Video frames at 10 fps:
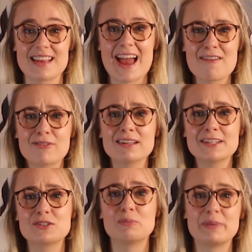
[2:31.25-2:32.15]
Every
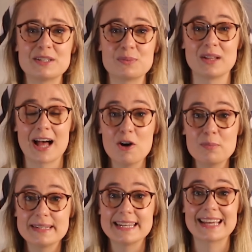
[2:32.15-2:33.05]
little bit will help
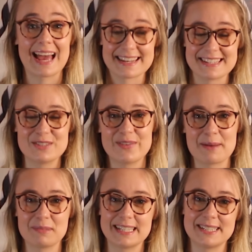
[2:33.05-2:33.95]
Nick and his
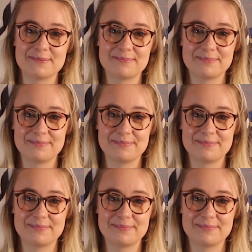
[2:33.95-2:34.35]
family.